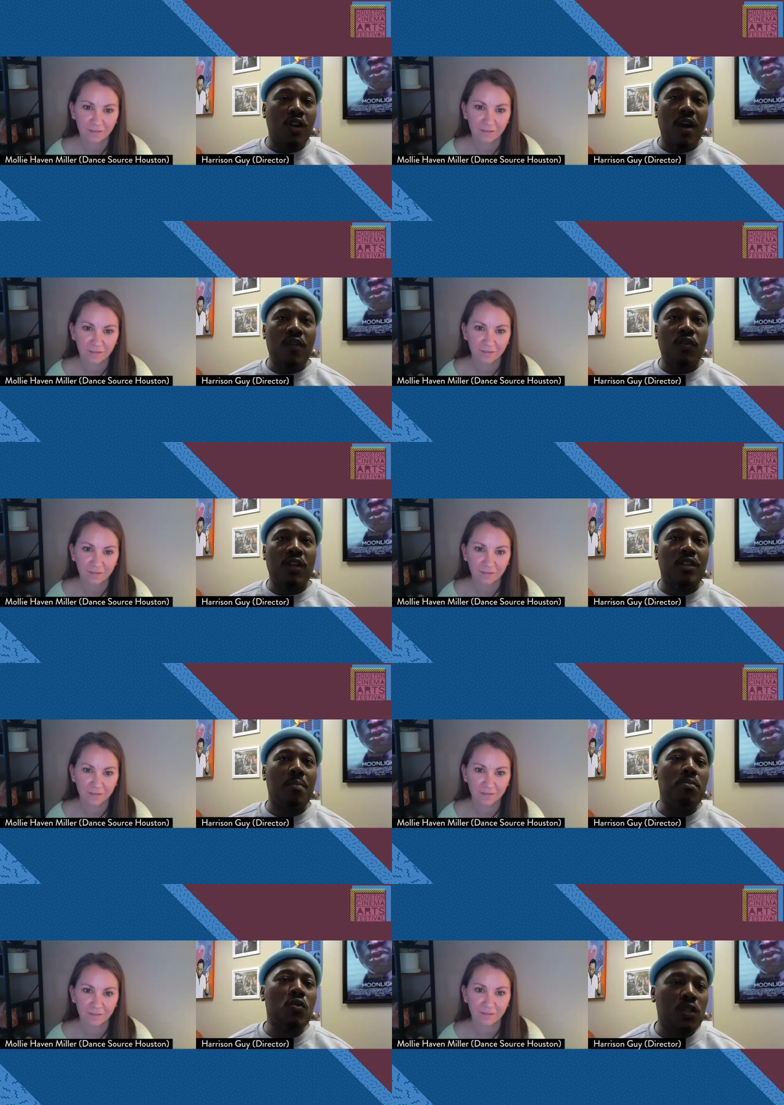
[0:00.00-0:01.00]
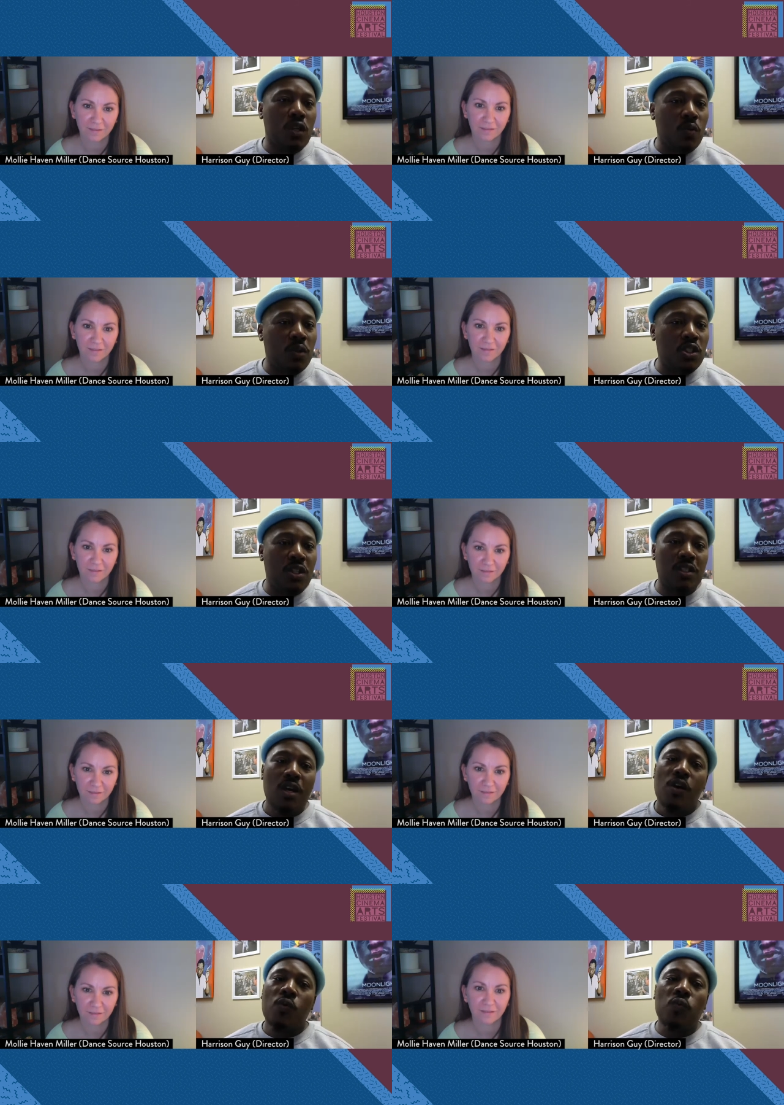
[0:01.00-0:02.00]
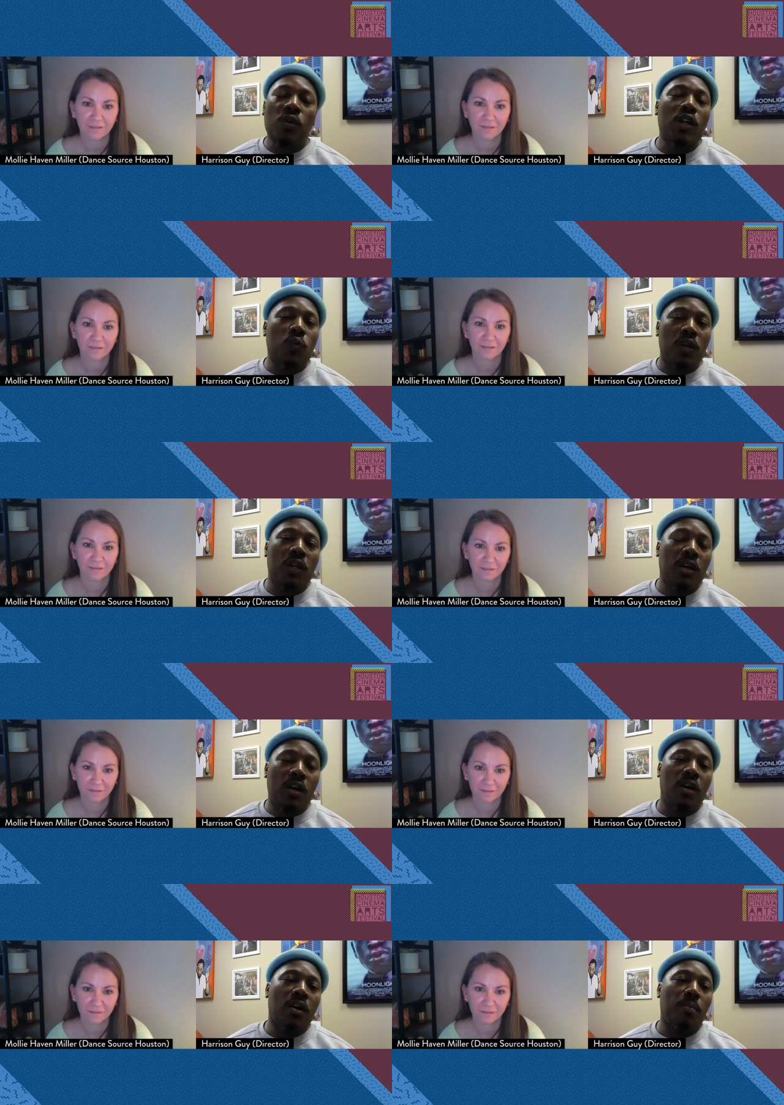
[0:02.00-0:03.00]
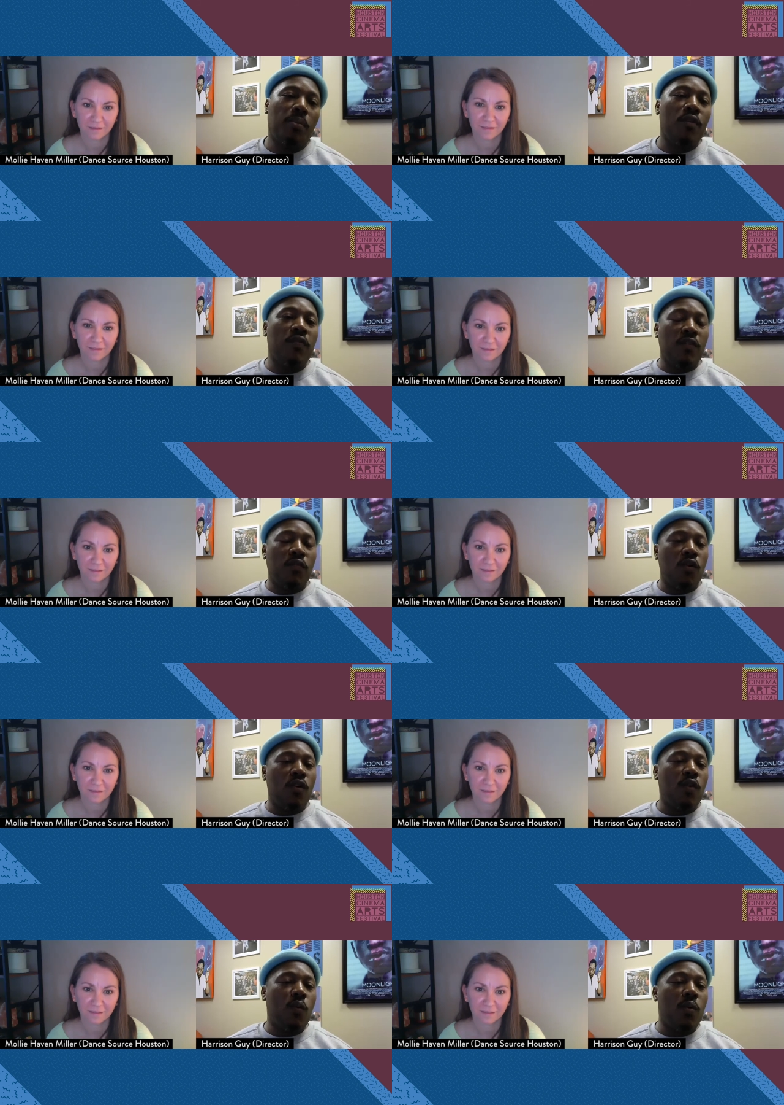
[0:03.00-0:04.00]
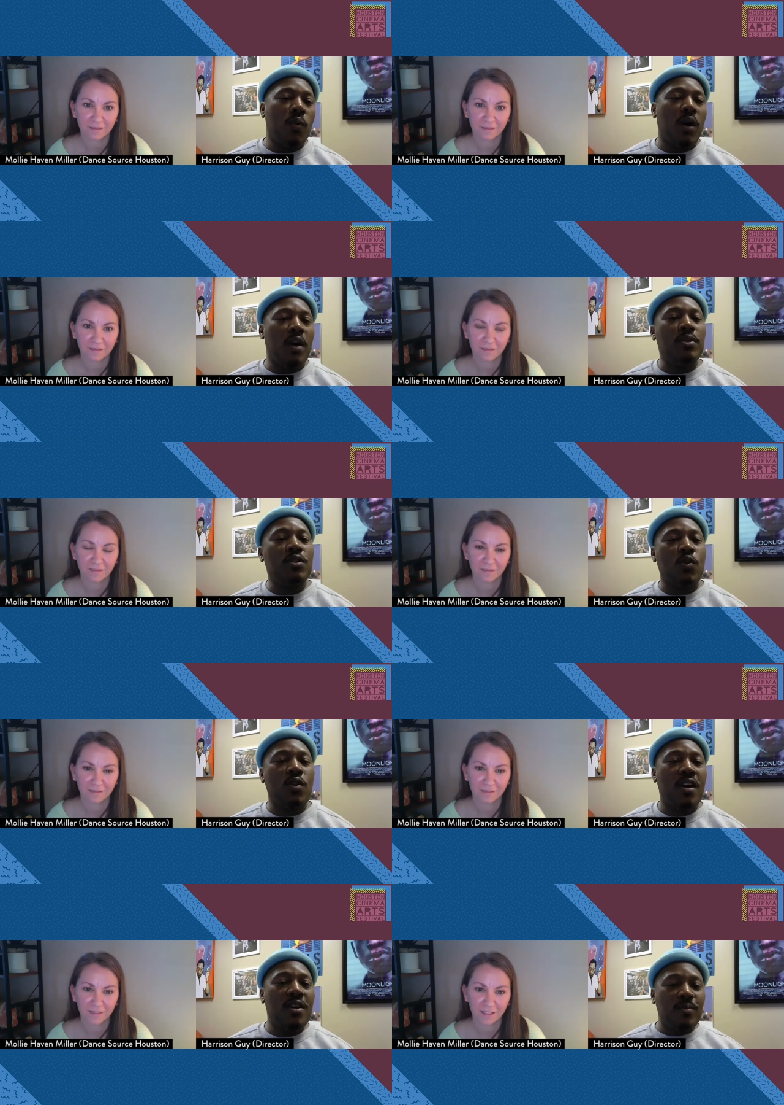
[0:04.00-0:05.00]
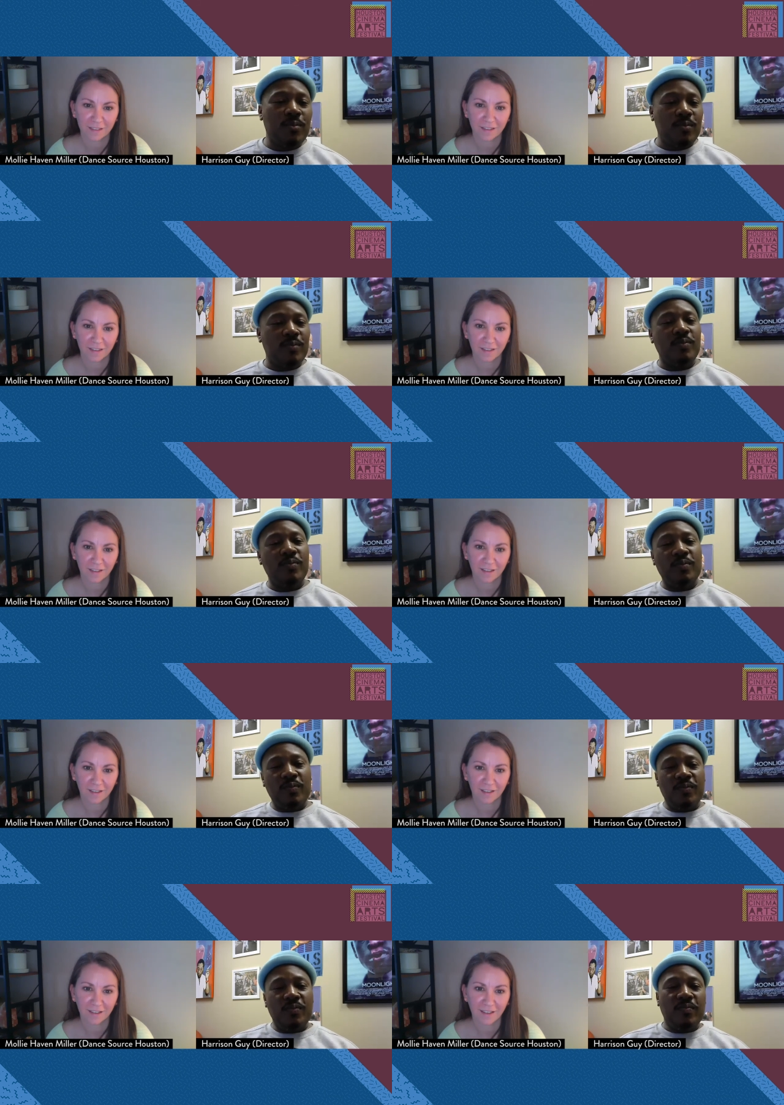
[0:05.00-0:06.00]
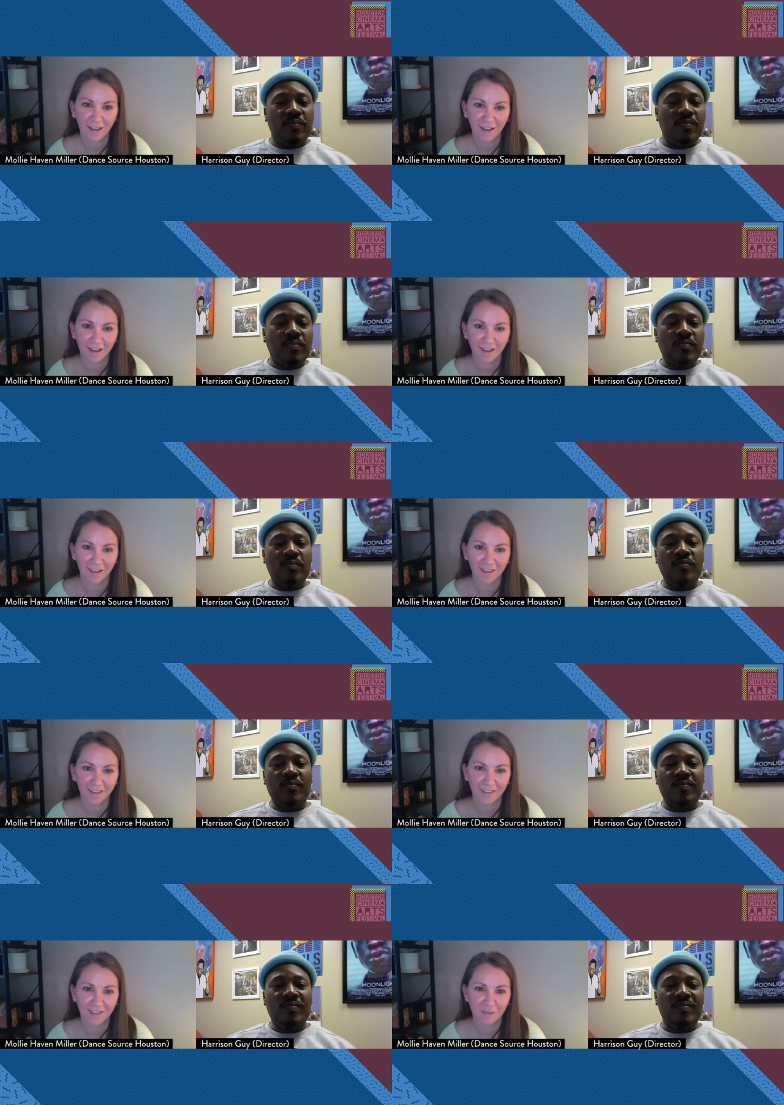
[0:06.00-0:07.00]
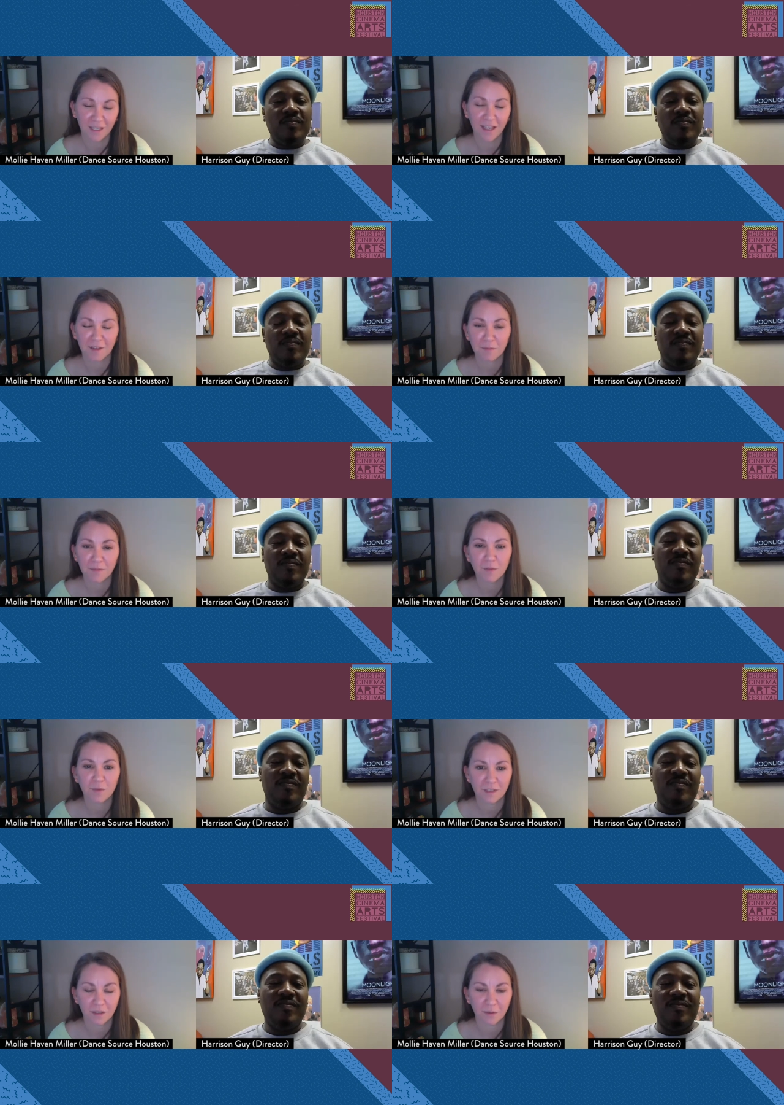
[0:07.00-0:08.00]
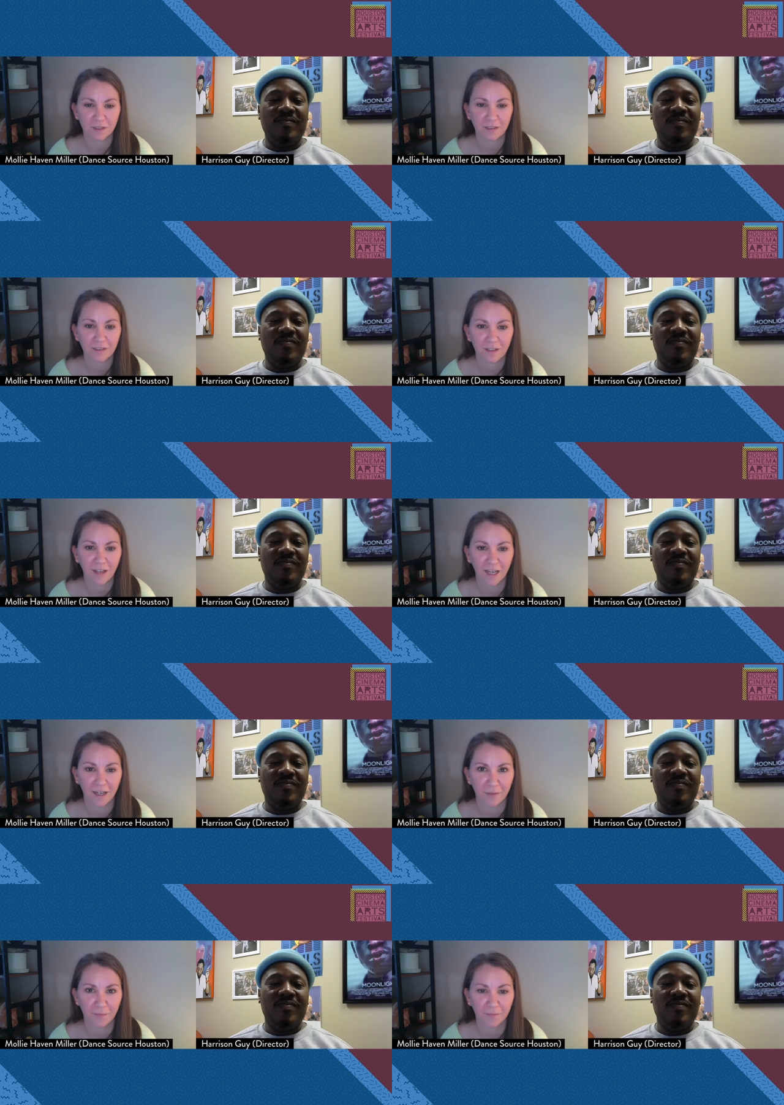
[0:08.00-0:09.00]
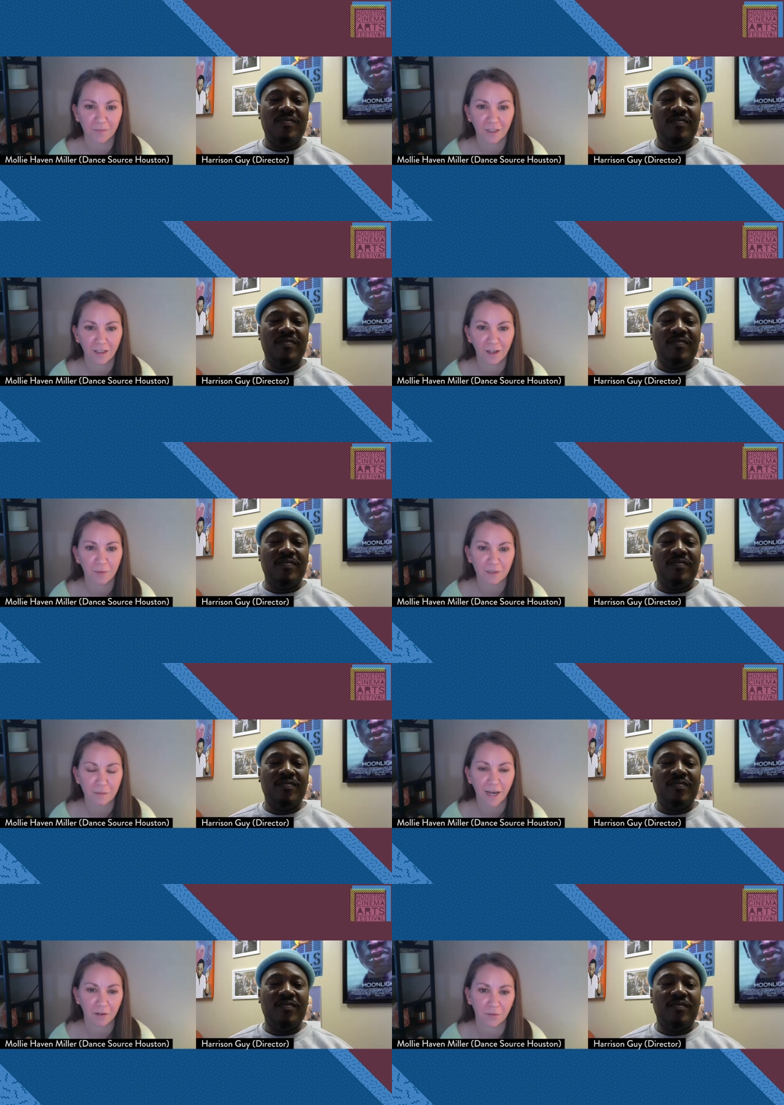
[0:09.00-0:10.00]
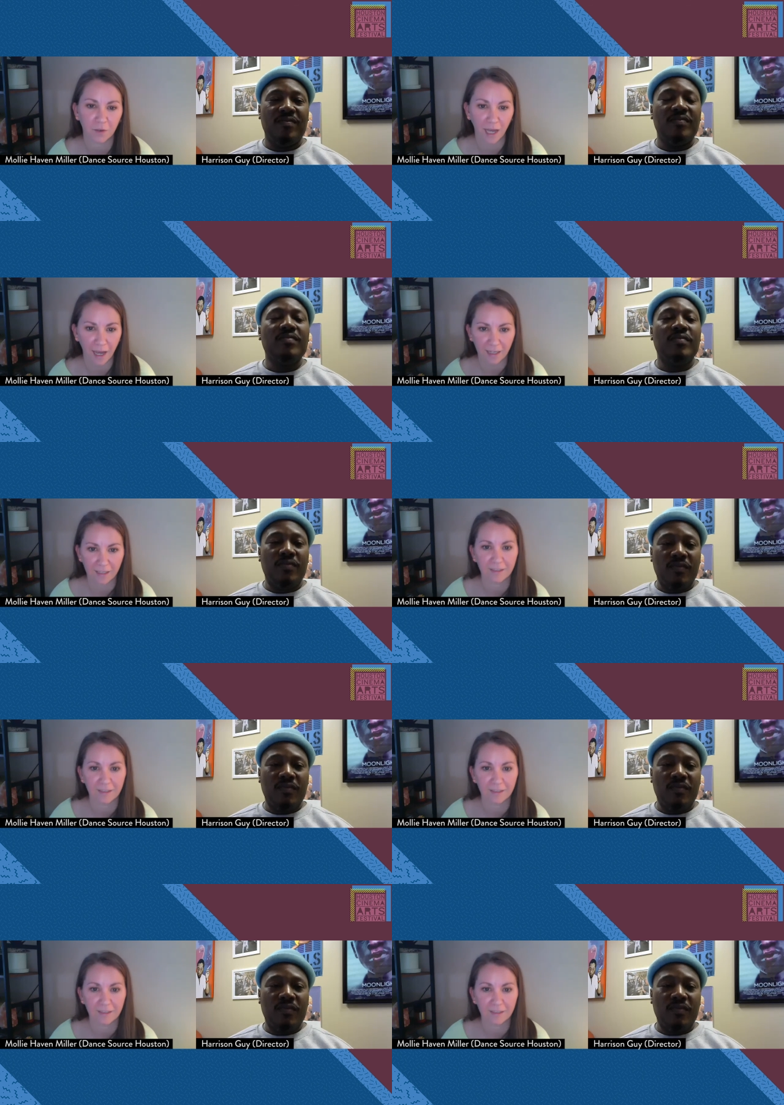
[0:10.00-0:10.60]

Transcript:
Speaker 1: grateful that the music was just really, really uh, perfect for for what we were able to create.
Speaker 2: Yeah, that's yeah. The, the music was um, a really powerful guide